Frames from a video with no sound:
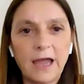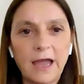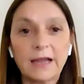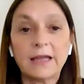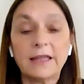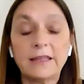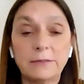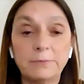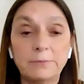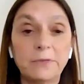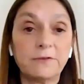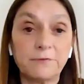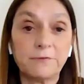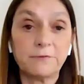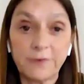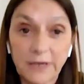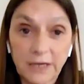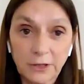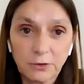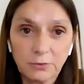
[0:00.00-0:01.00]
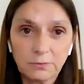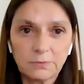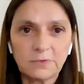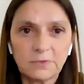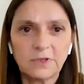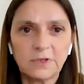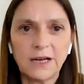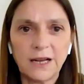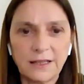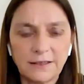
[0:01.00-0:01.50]
academic freedom
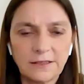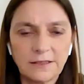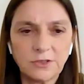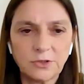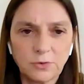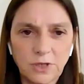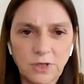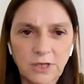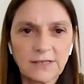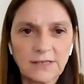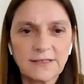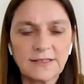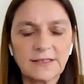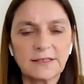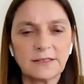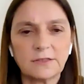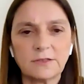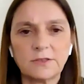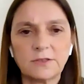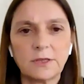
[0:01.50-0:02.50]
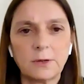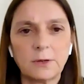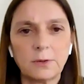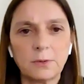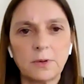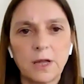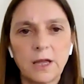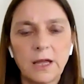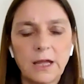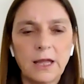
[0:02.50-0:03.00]
related to this.
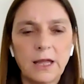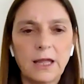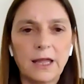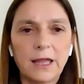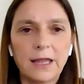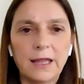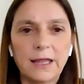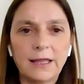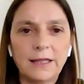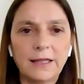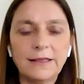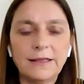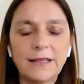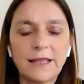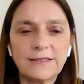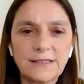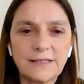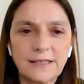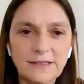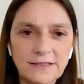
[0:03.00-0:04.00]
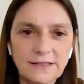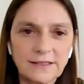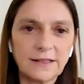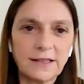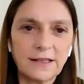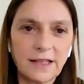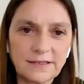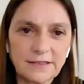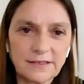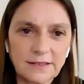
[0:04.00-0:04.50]
So in that sense,
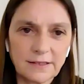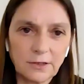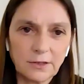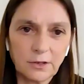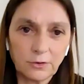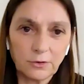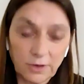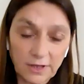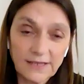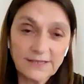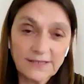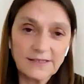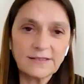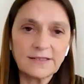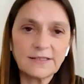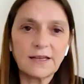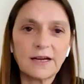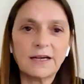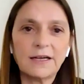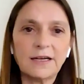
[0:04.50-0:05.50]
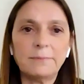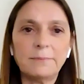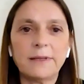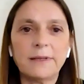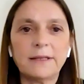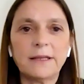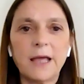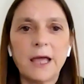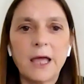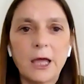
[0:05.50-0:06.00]
that's not necessary.
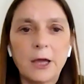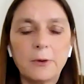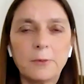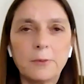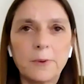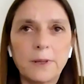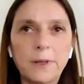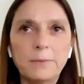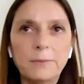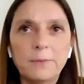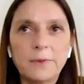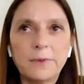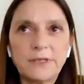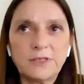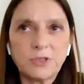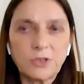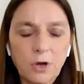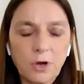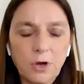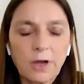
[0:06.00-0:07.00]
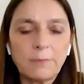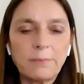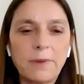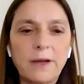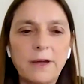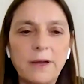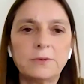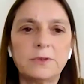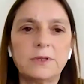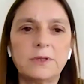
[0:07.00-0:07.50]
But when we talk
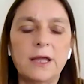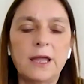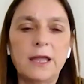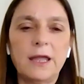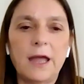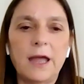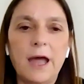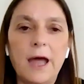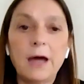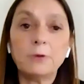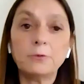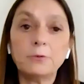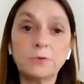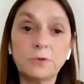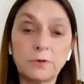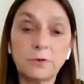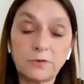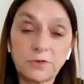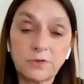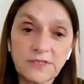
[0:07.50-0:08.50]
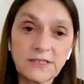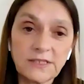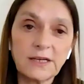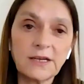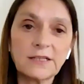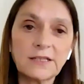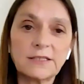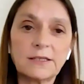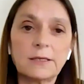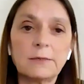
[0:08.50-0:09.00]
about outdoor
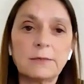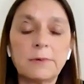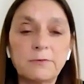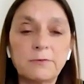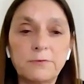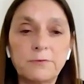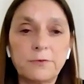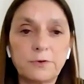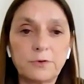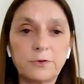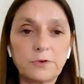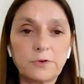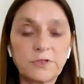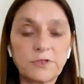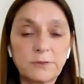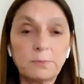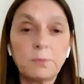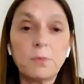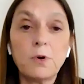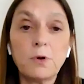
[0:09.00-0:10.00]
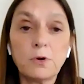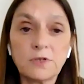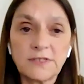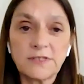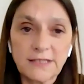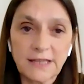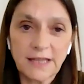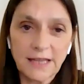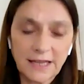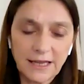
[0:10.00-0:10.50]
research, even for
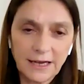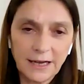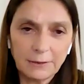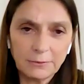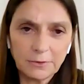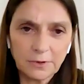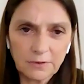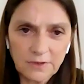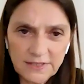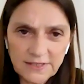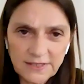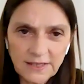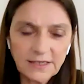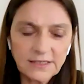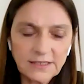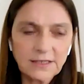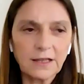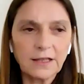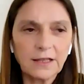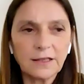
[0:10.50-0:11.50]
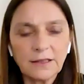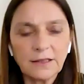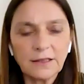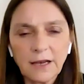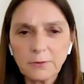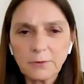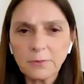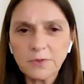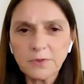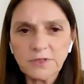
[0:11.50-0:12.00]
small-scale outdoor research,
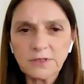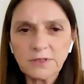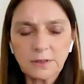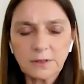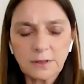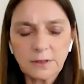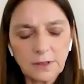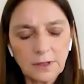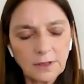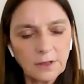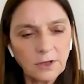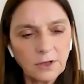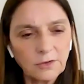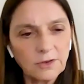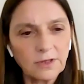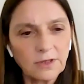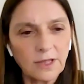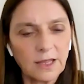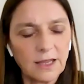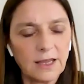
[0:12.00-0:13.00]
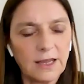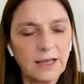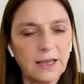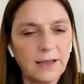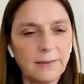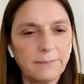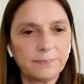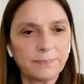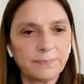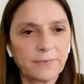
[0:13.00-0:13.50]
there was not
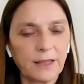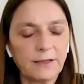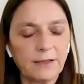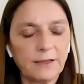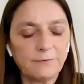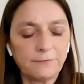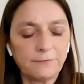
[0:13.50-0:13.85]
a